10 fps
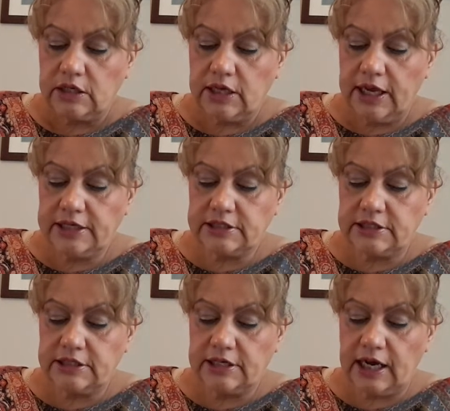
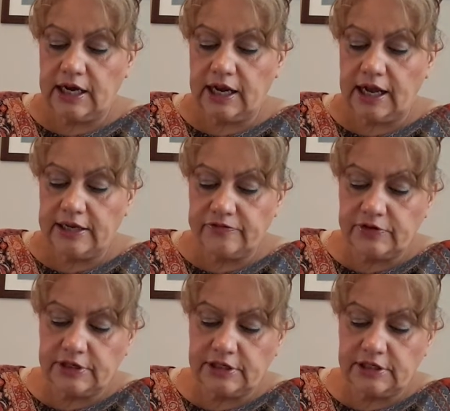
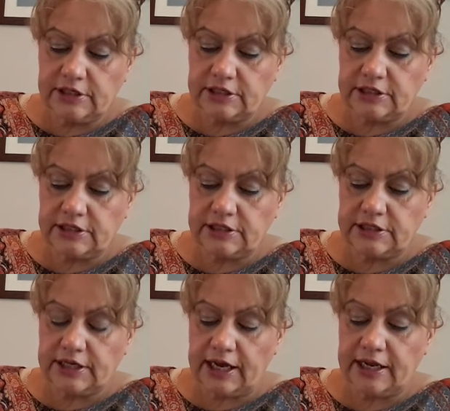
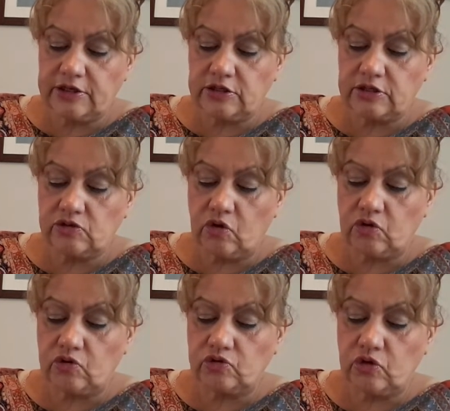
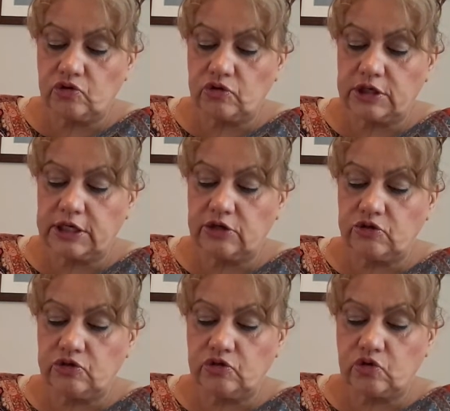strivecin.co.uk,
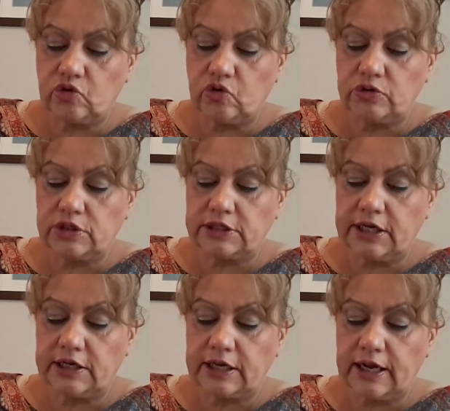using the code
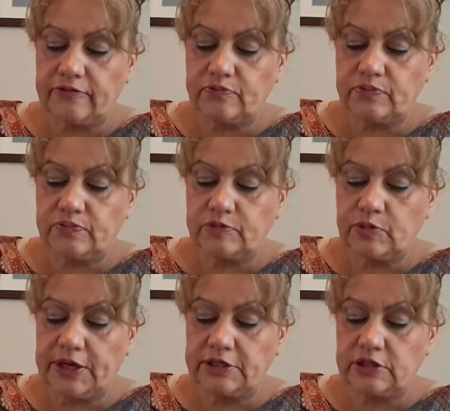
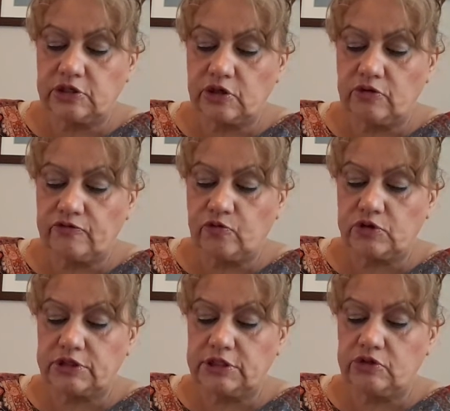Telegraph20 until the
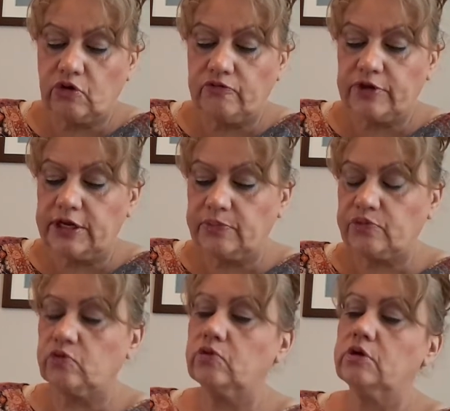14th of
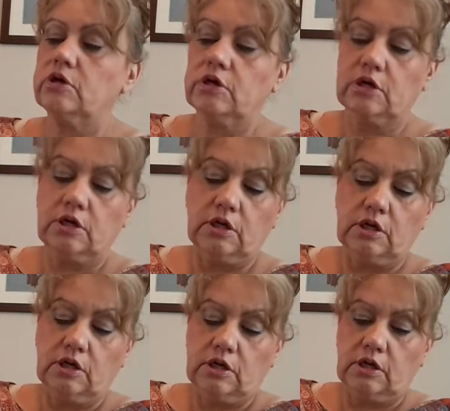April.
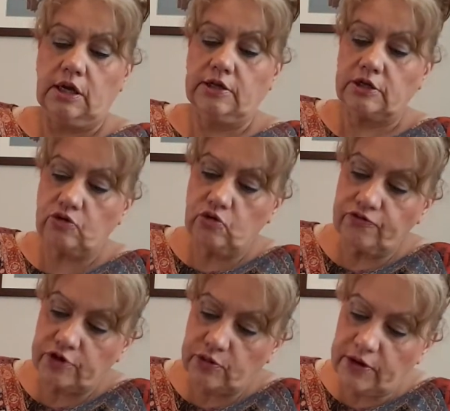And it's a code
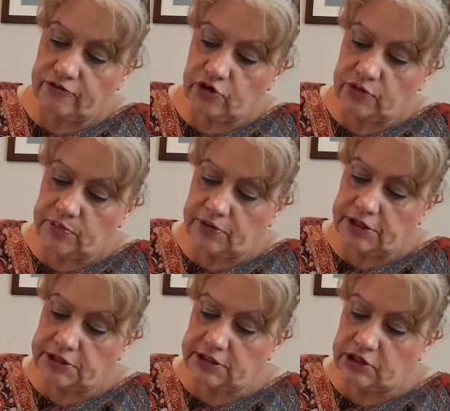for quite a few wee
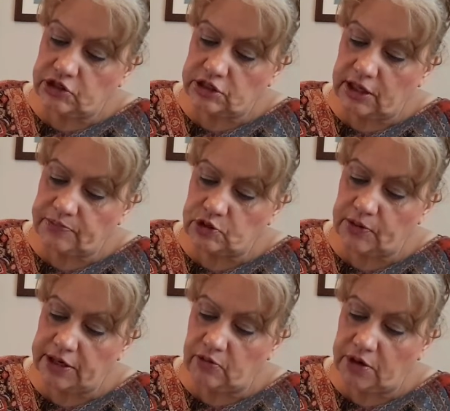places. It's just
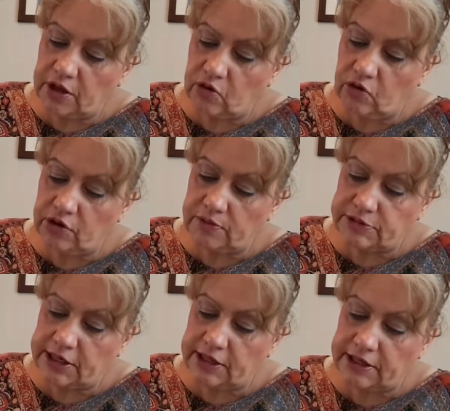Lib21, a lot of them,
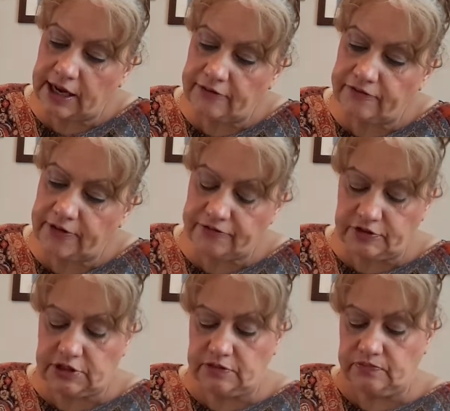
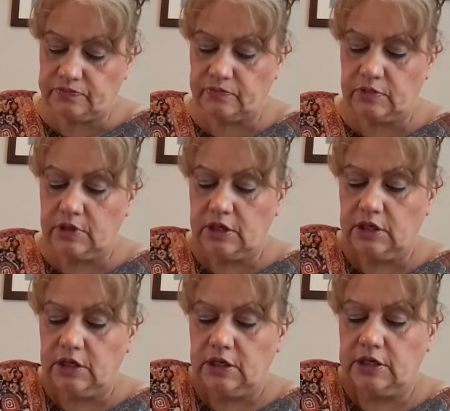Telegraph15,
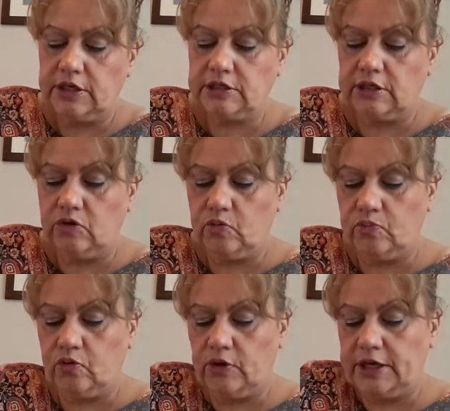in this little
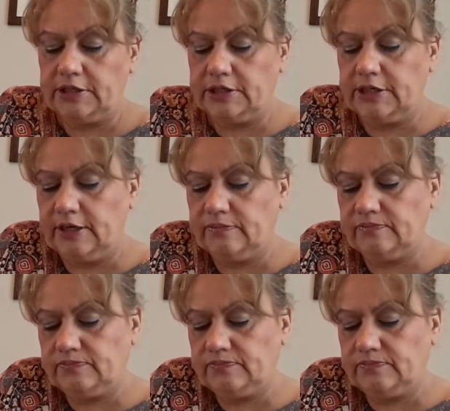pot in here.